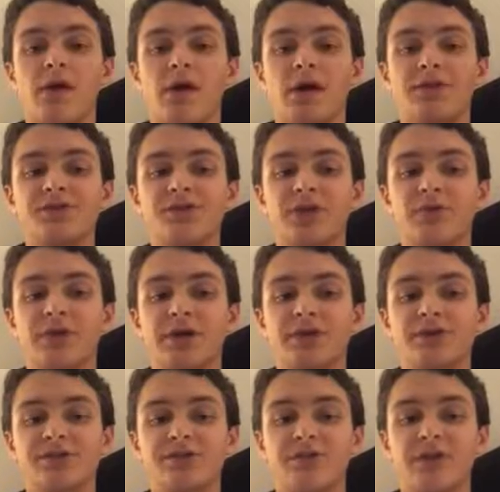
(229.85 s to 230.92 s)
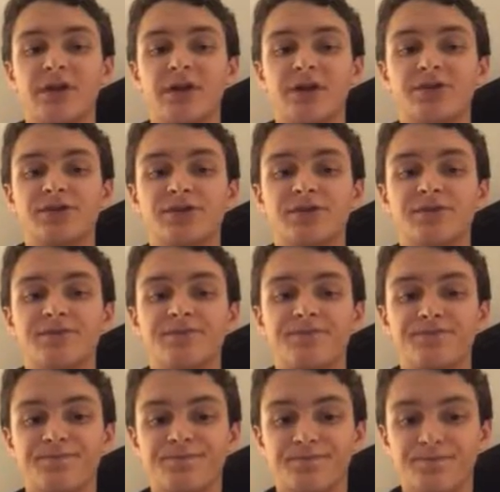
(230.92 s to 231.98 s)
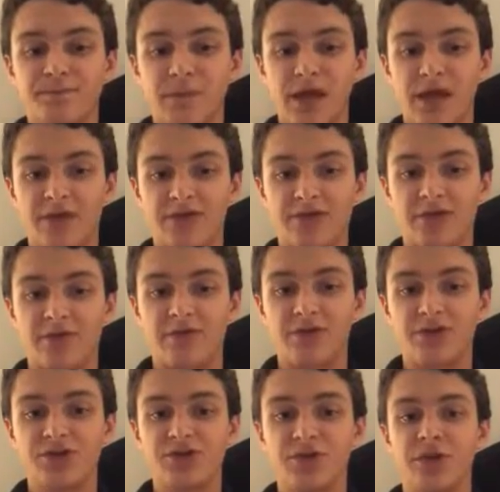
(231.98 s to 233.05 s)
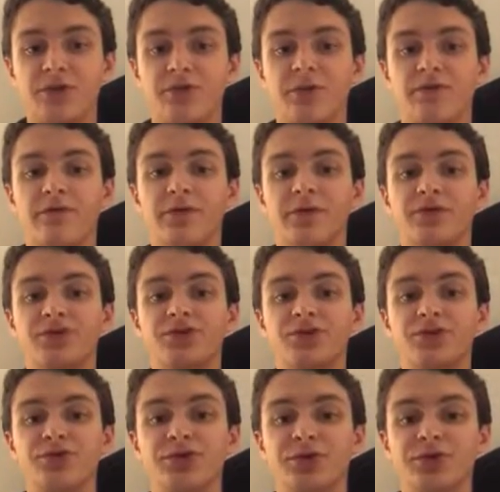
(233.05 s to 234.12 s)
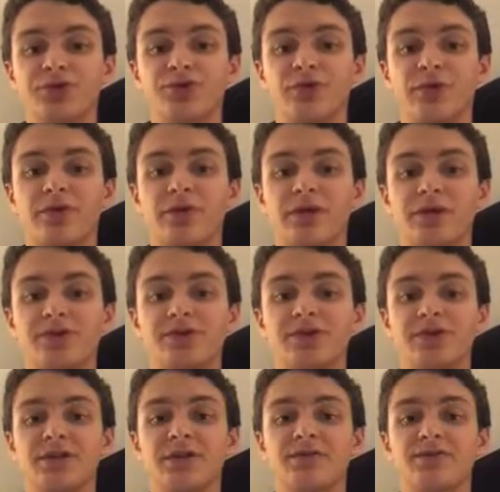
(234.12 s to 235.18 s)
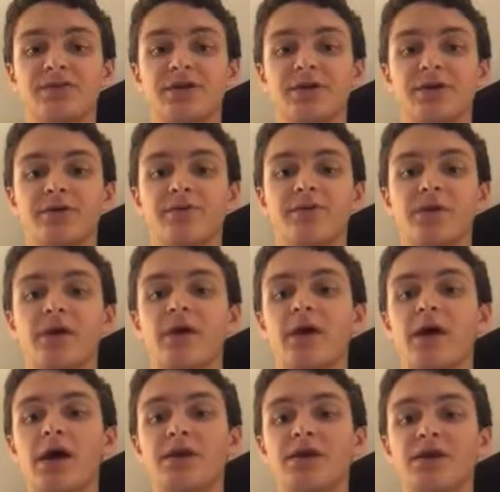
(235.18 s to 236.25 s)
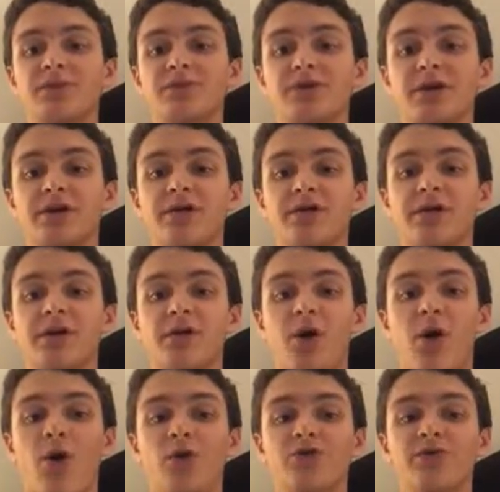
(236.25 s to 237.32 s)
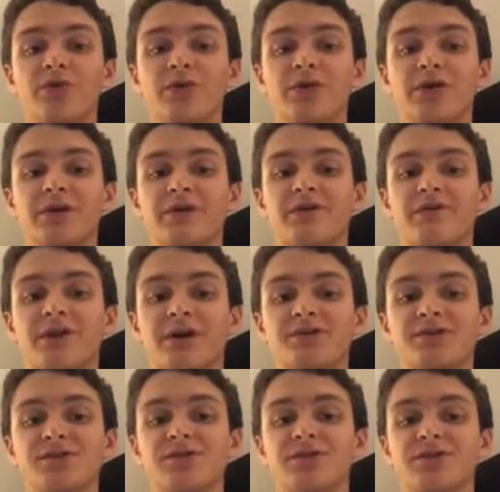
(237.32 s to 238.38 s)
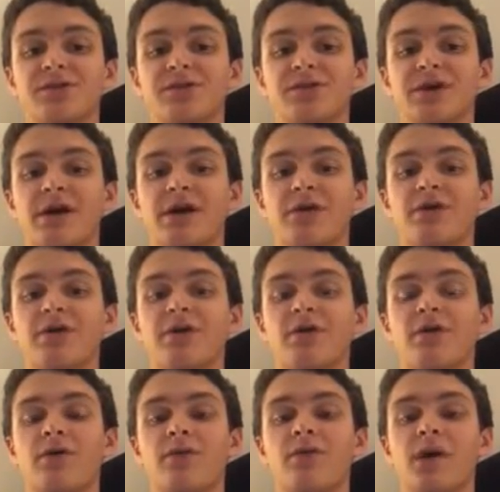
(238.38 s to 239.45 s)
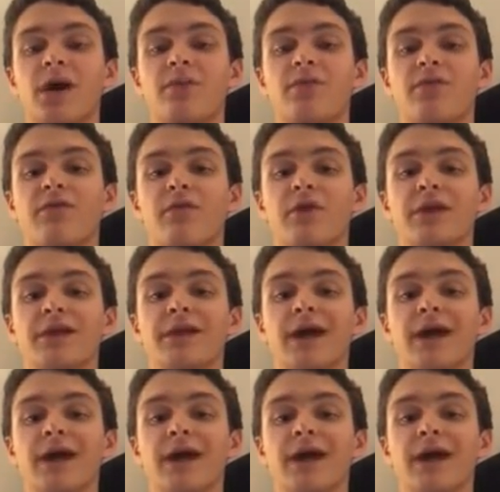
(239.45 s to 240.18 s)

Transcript: And so because of this, Hester eventually reveals who Chillingsworth is to Dimmesdale, and Dimmesdale then ultimately confesses to the town right before he